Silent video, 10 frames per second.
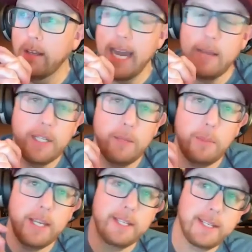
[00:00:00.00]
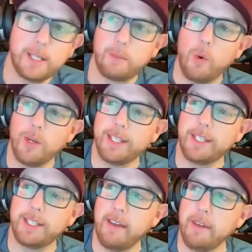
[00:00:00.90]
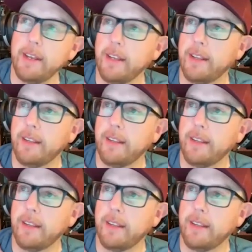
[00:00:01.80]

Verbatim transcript: IMDb 6.7.